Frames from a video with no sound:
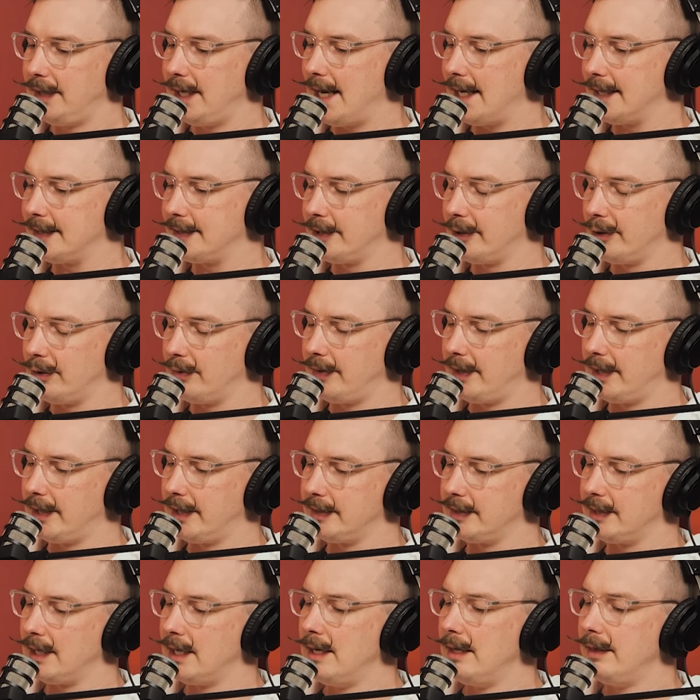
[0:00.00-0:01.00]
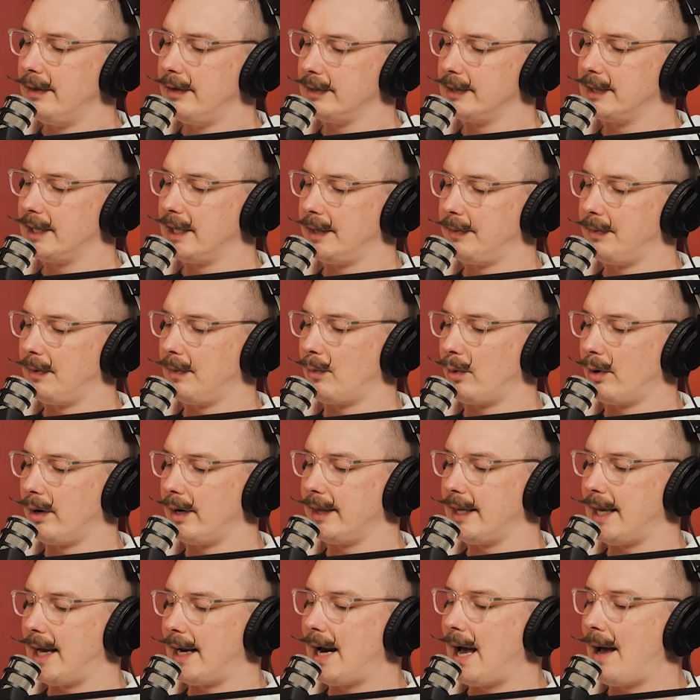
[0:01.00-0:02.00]
Yeah. So there's a little bit more
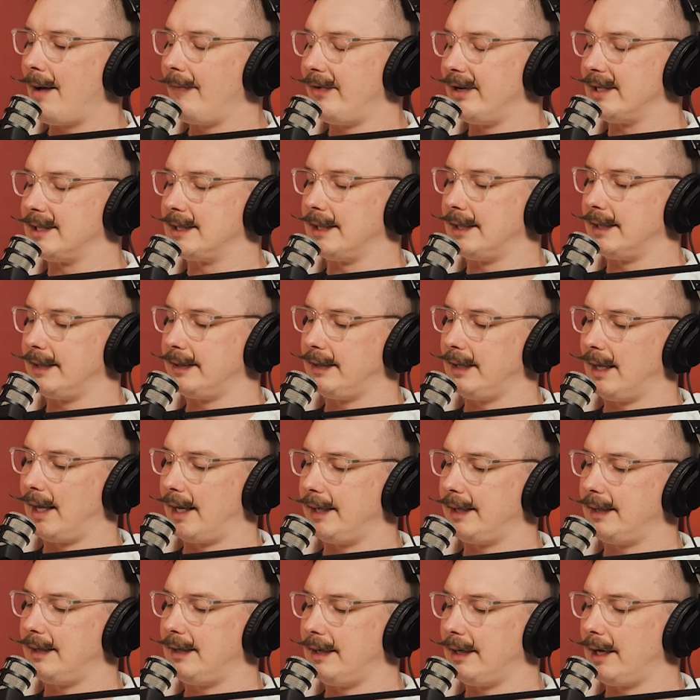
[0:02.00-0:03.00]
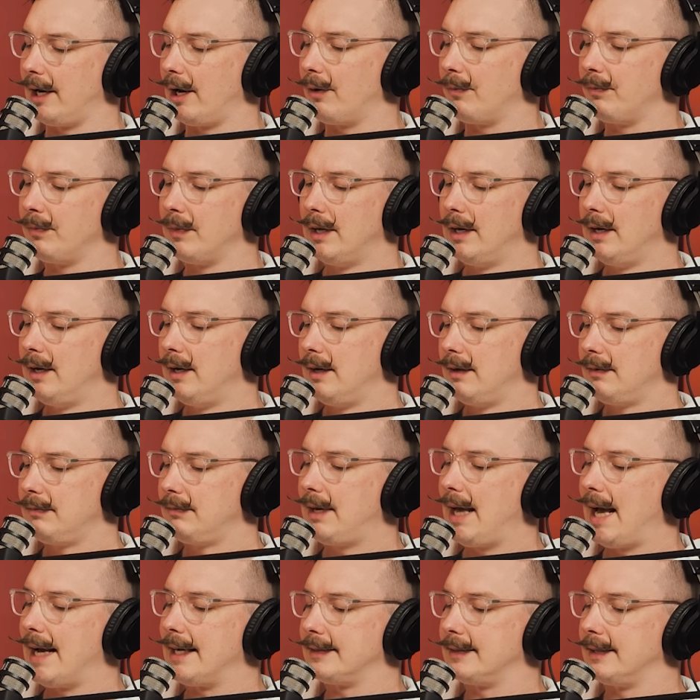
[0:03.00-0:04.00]
to that. Obviously, like, you know,
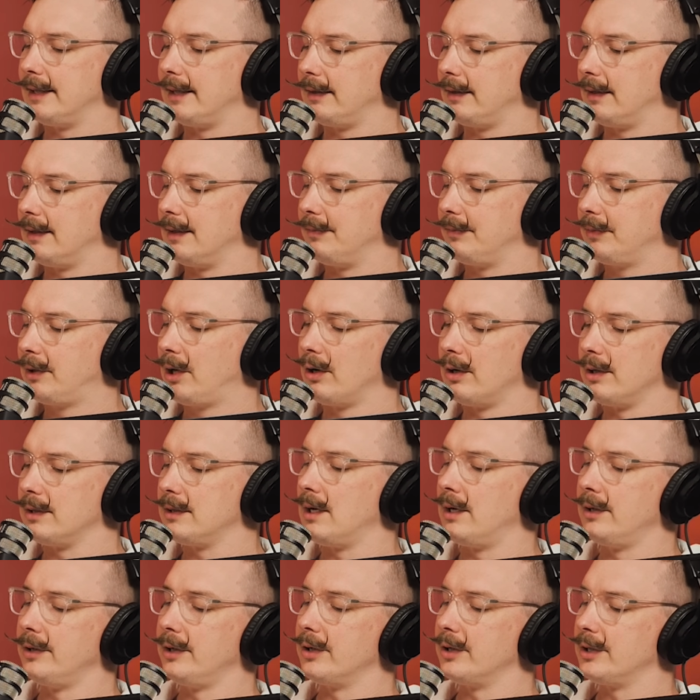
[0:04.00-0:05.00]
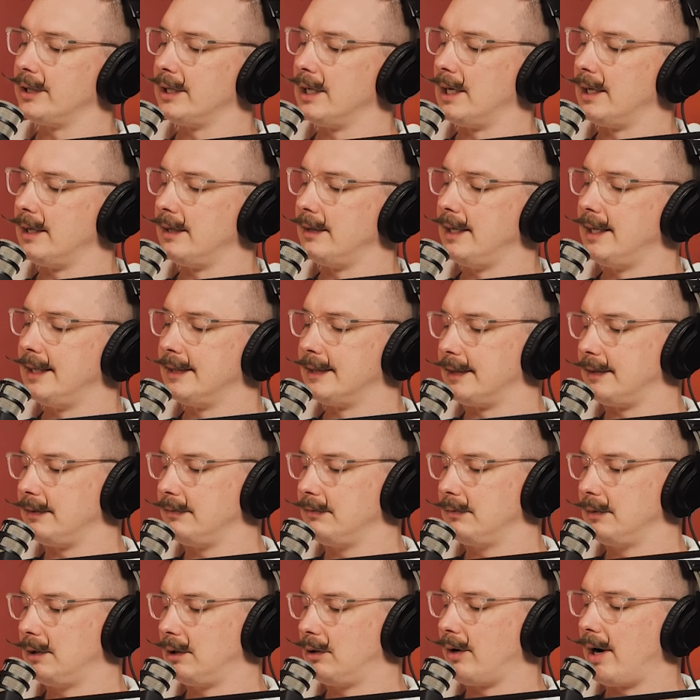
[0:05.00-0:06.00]
casting the curse on your son isn't
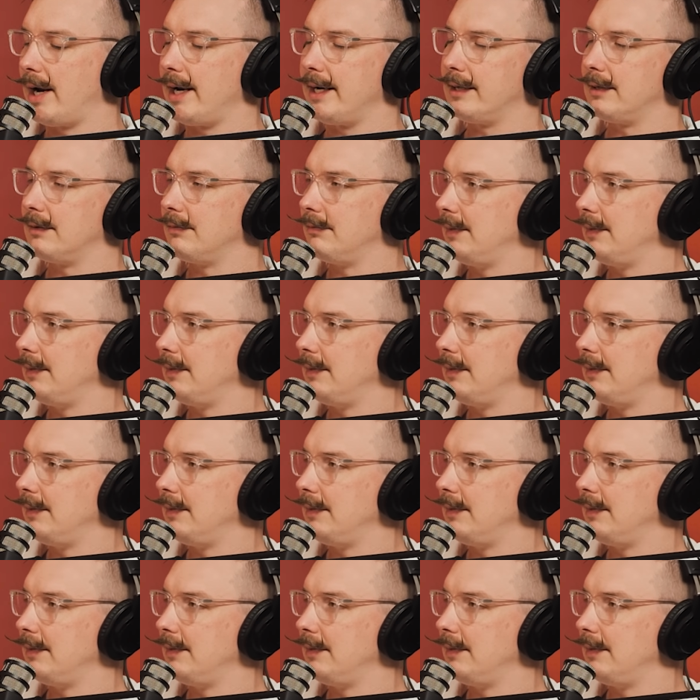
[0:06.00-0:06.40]
great